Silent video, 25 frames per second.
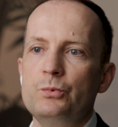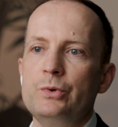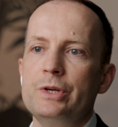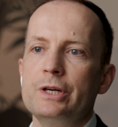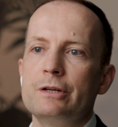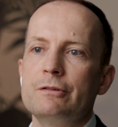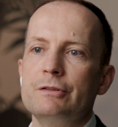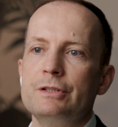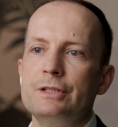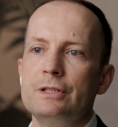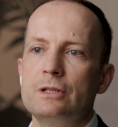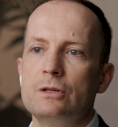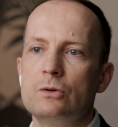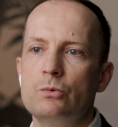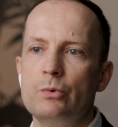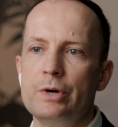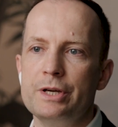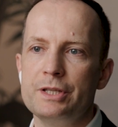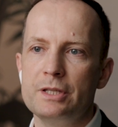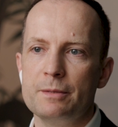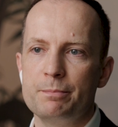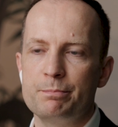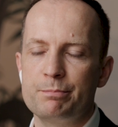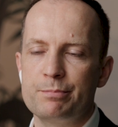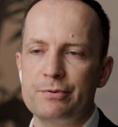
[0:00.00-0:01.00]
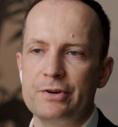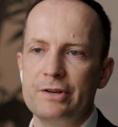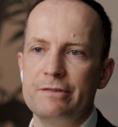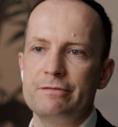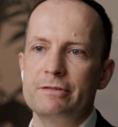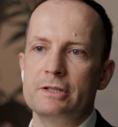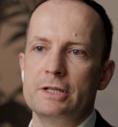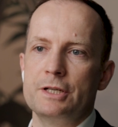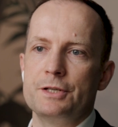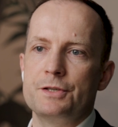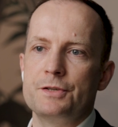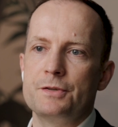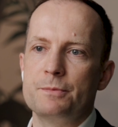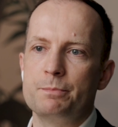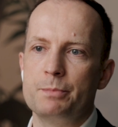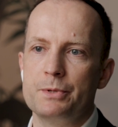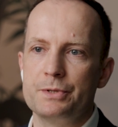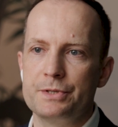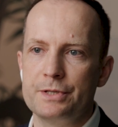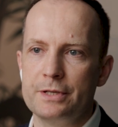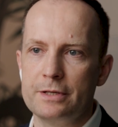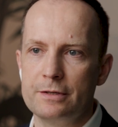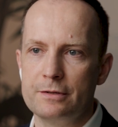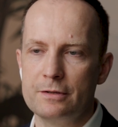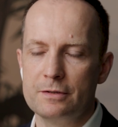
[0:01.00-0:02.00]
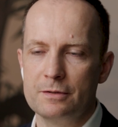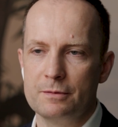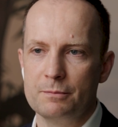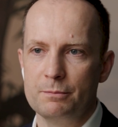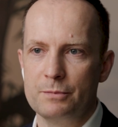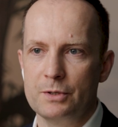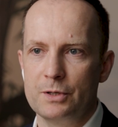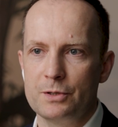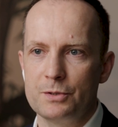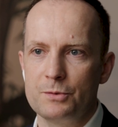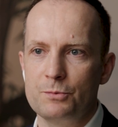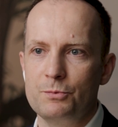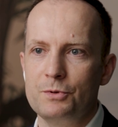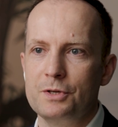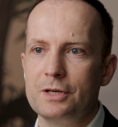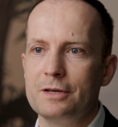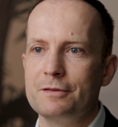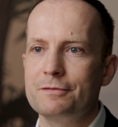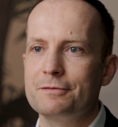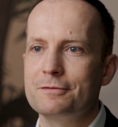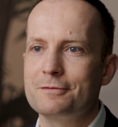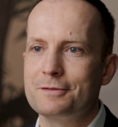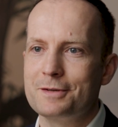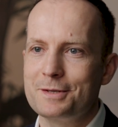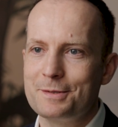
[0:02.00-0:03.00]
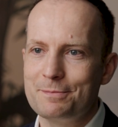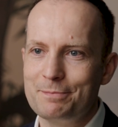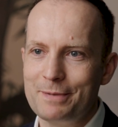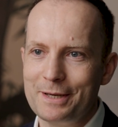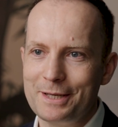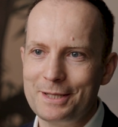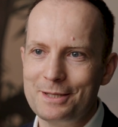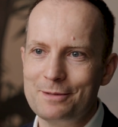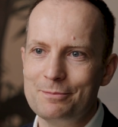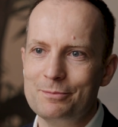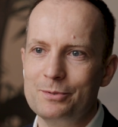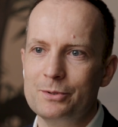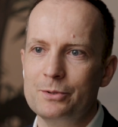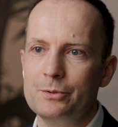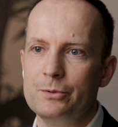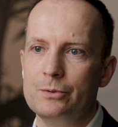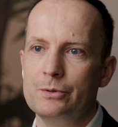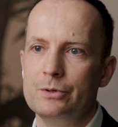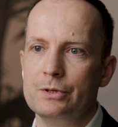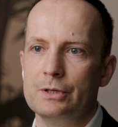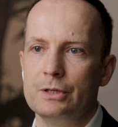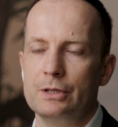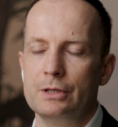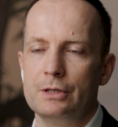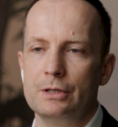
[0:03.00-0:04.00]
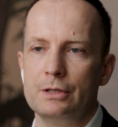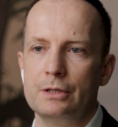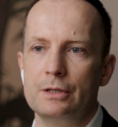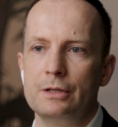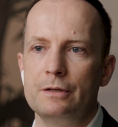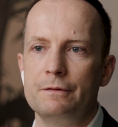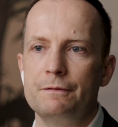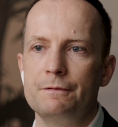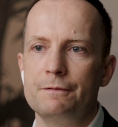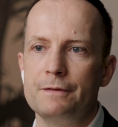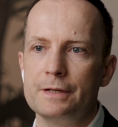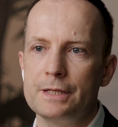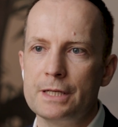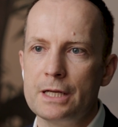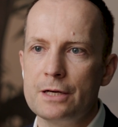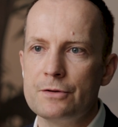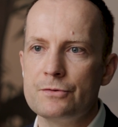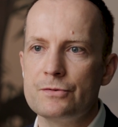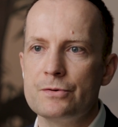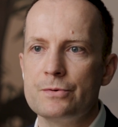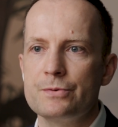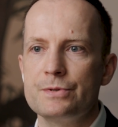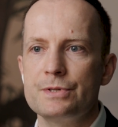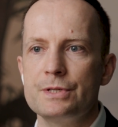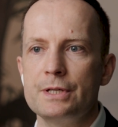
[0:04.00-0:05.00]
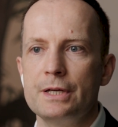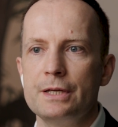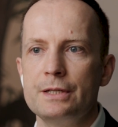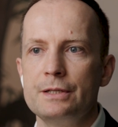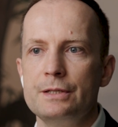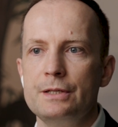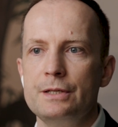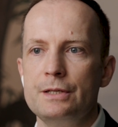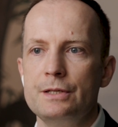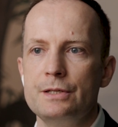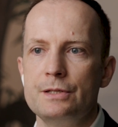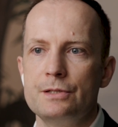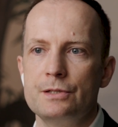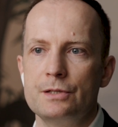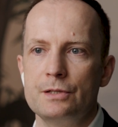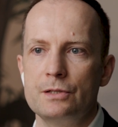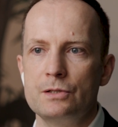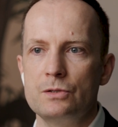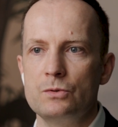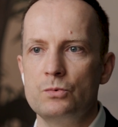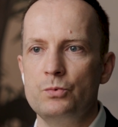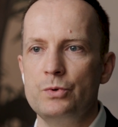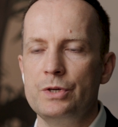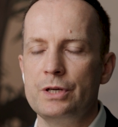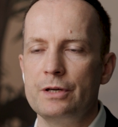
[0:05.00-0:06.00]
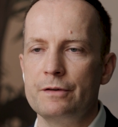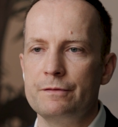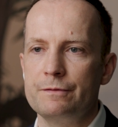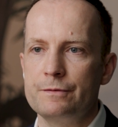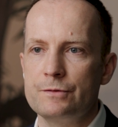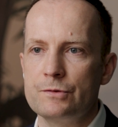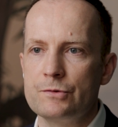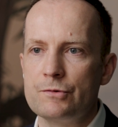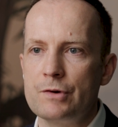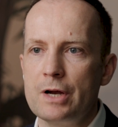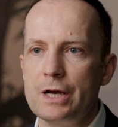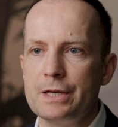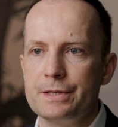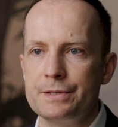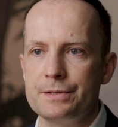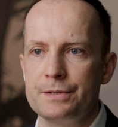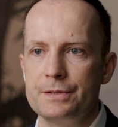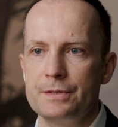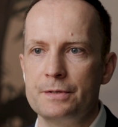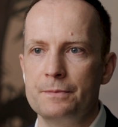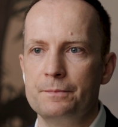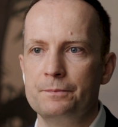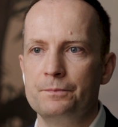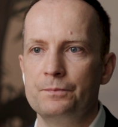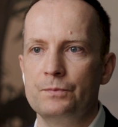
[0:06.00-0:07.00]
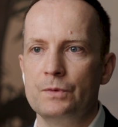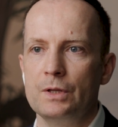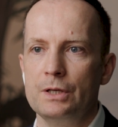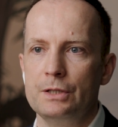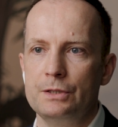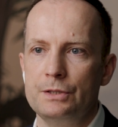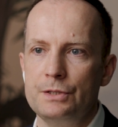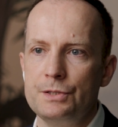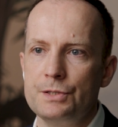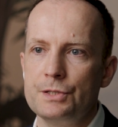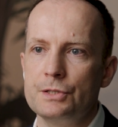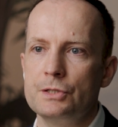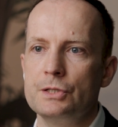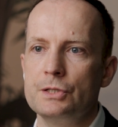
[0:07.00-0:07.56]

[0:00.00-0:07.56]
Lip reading: we are in quite a privileged position because we have respectable financial standings and we have trust, and it's a